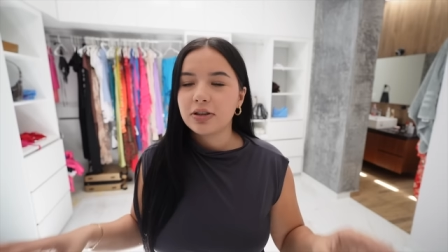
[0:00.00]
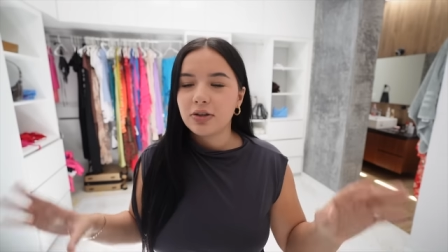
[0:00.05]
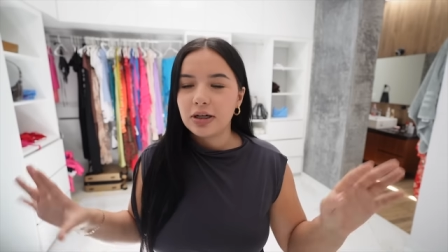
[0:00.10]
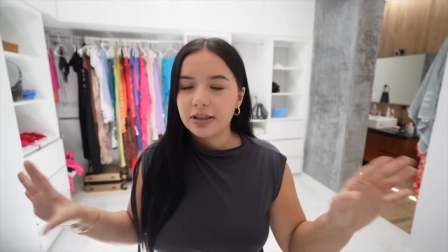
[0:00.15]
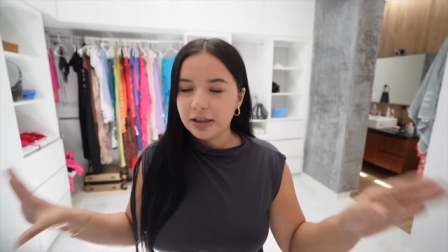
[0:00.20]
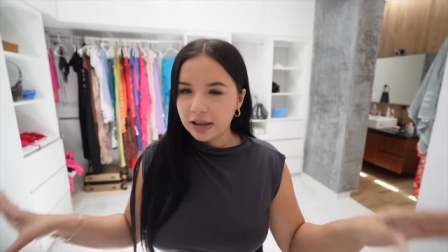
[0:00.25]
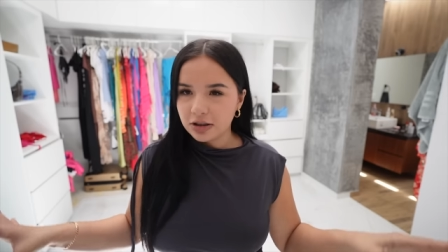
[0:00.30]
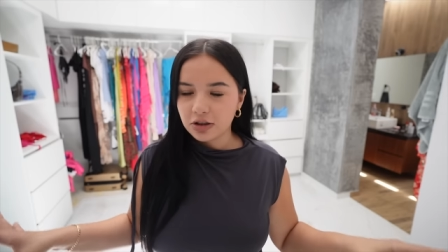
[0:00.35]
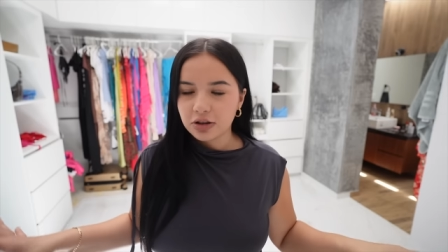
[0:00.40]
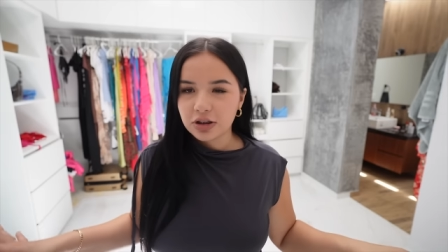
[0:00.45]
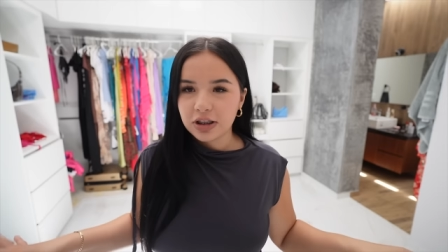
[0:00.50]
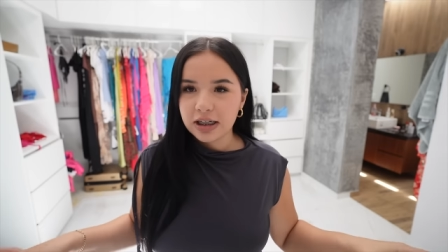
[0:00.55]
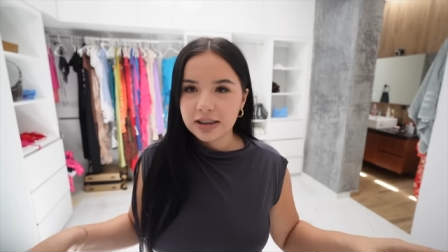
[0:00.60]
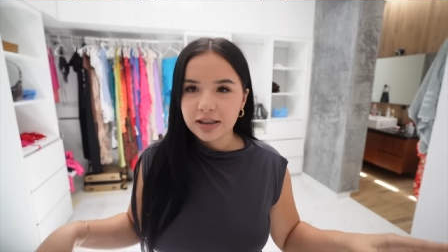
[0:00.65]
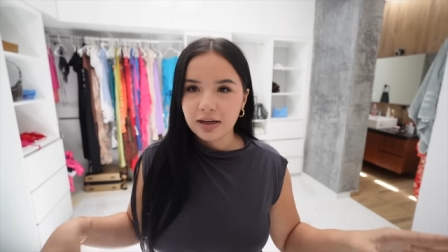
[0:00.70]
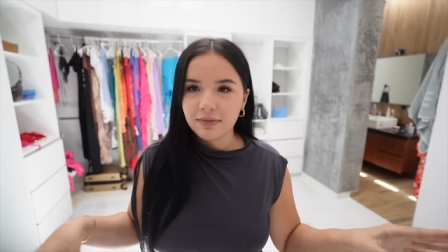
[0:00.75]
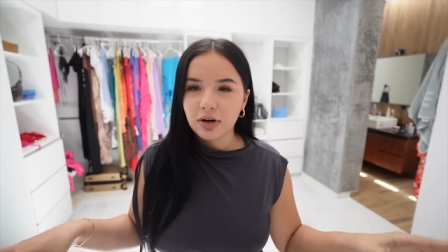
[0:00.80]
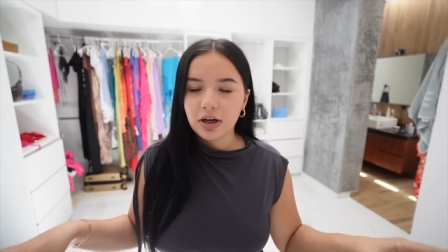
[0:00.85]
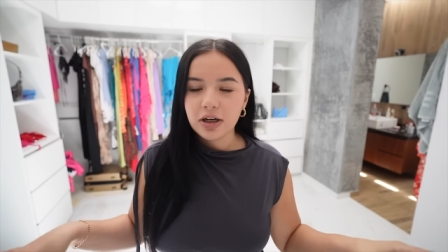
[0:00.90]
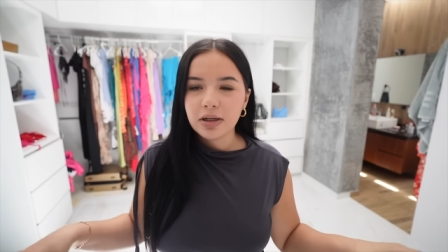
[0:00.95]
So as I told you guys,
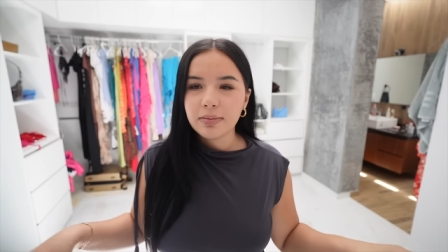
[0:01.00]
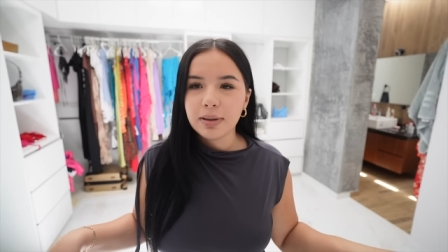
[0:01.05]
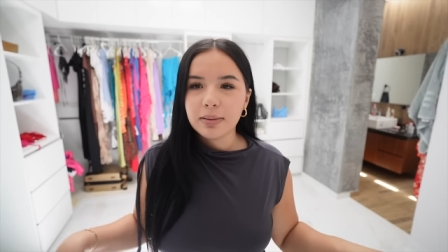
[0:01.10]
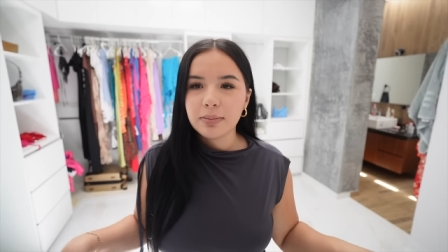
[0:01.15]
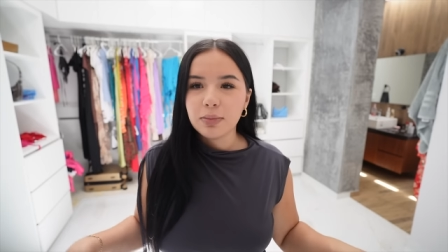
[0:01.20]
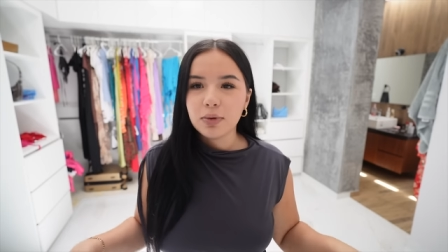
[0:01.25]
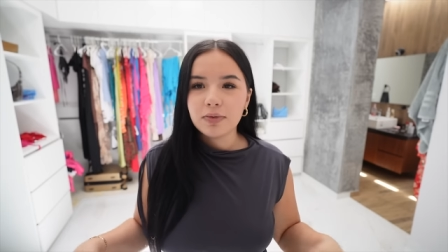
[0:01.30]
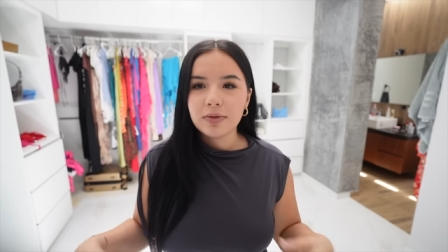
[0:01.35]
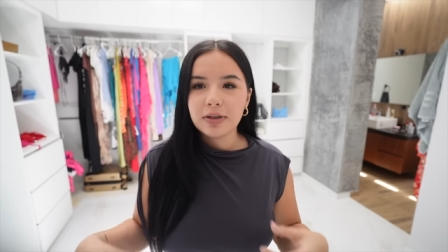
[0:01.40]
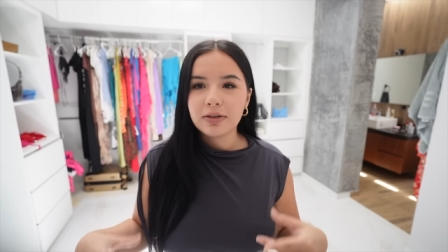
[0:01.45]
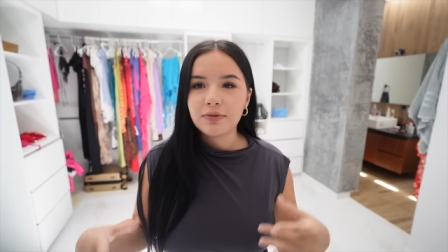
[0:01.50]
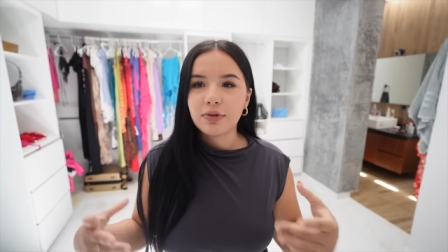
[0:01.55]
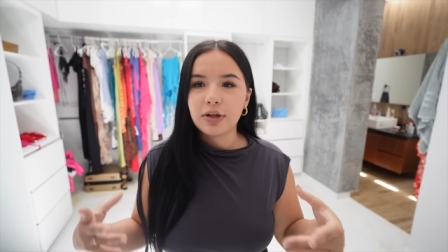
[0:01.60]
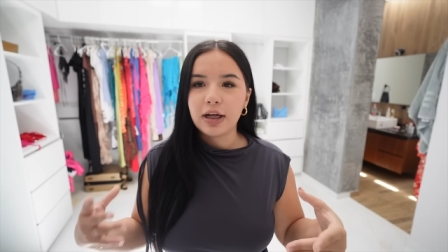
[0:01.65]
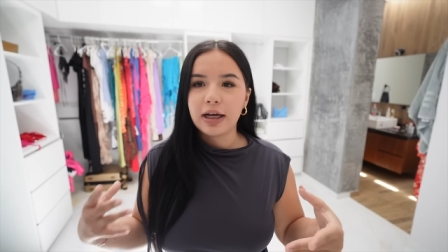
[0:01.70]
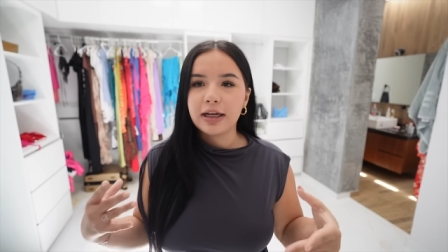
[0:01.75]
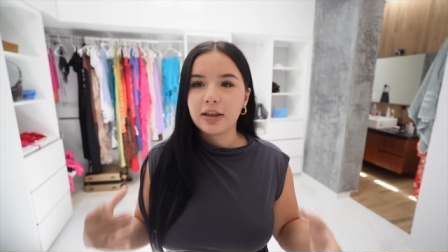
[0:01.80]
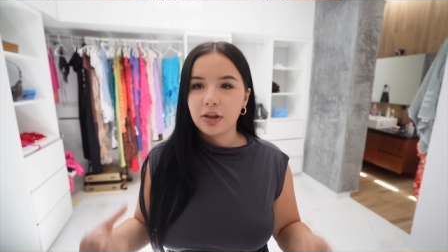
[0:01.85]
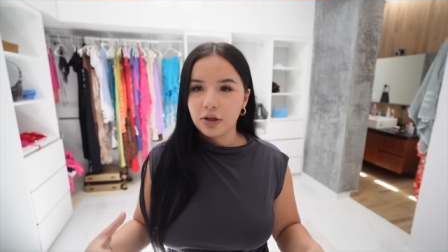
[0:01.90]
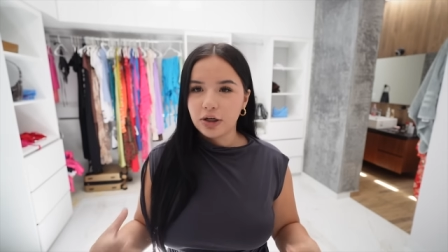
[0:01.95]
I've already been moved in for
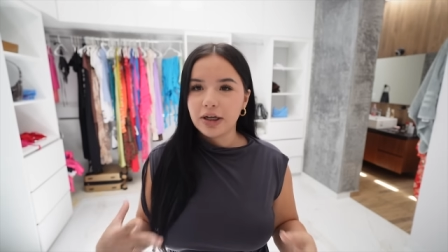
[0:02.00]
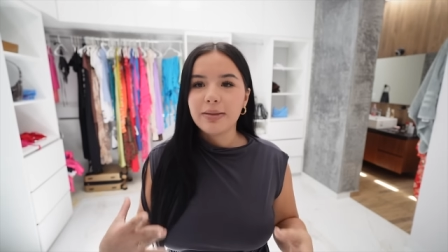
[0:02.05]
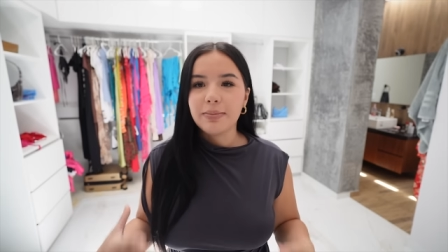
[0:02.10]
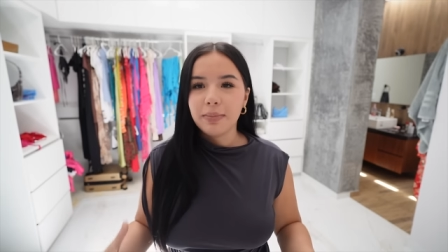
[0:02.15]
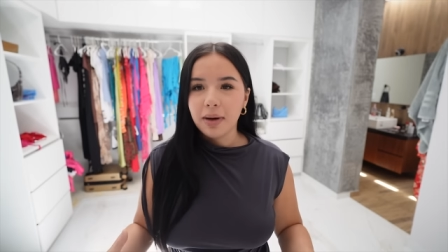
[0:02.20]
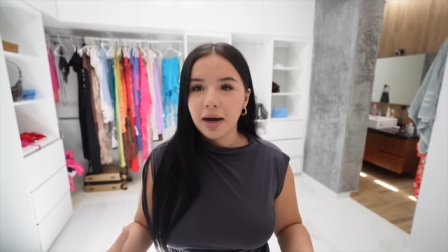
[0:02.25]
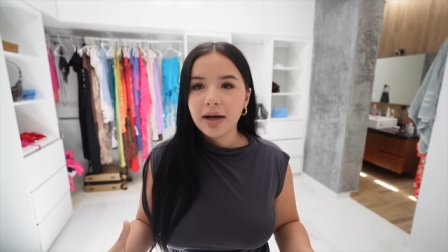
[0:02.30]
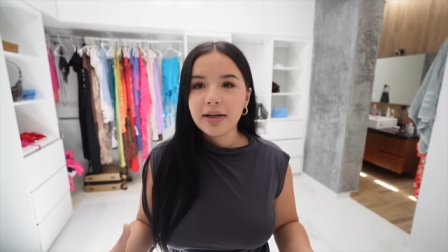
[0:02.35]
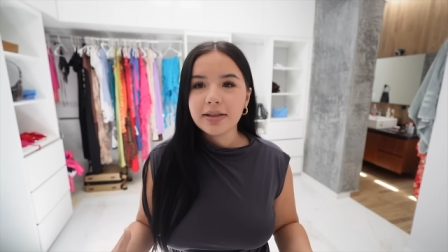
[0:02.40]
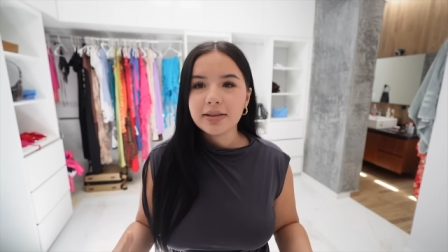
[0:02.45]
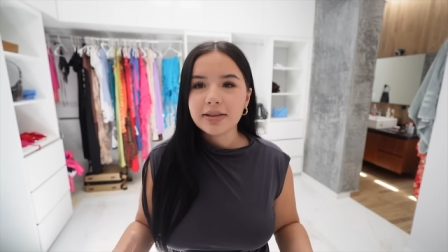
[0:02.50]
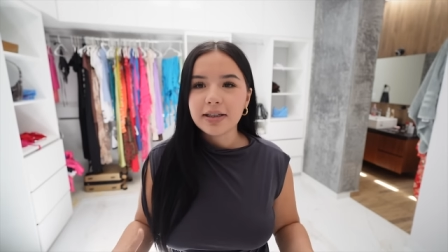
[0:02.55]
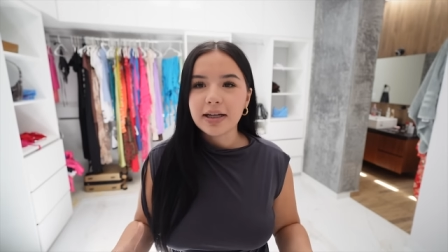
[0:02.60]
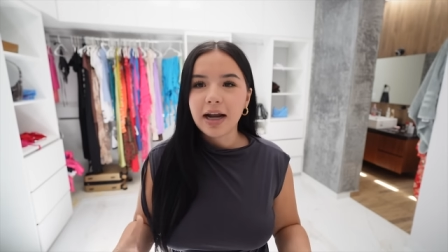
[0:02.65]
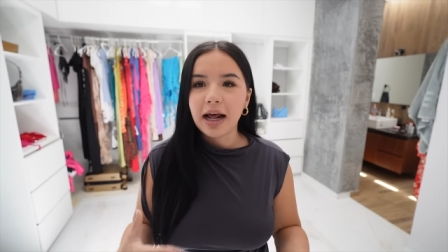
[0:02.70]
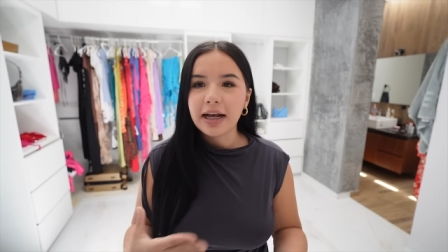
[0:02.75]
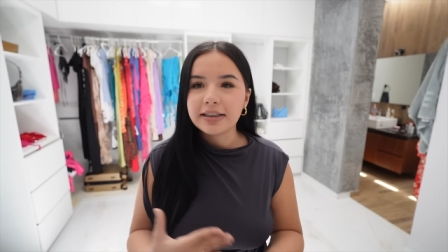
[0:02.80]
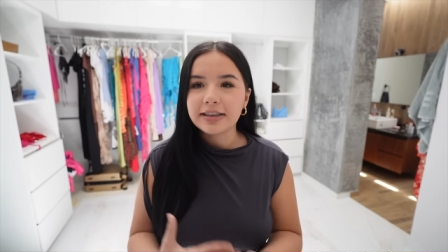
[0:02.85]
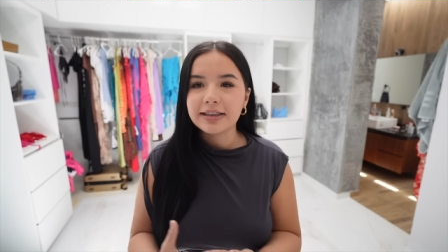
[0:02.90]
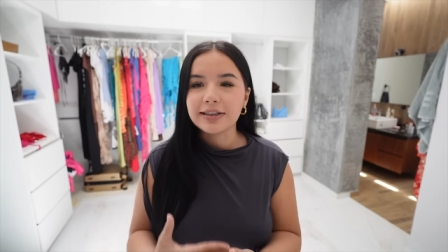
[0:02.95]
like three months
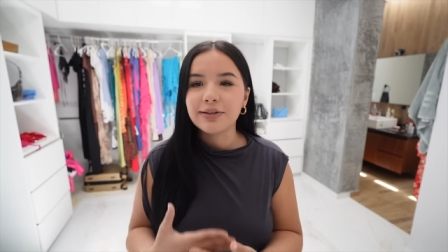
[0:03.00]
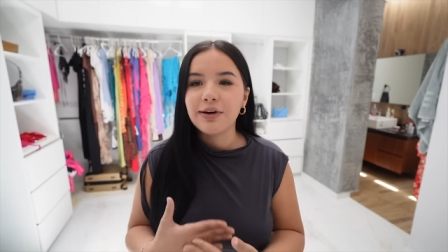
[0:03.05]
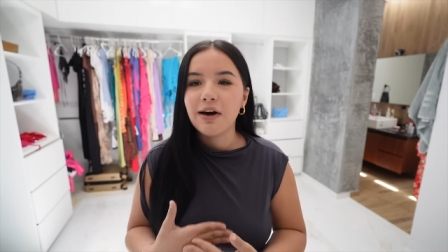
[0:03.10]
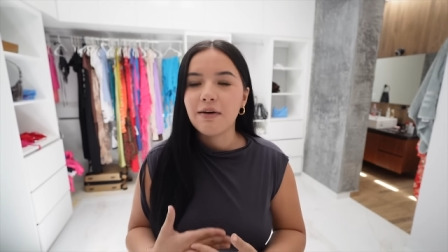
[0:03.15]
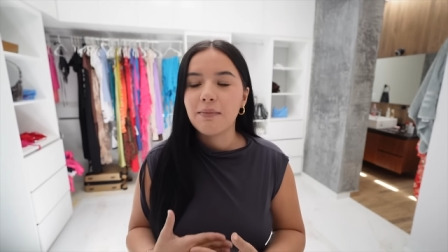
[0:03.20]
and I still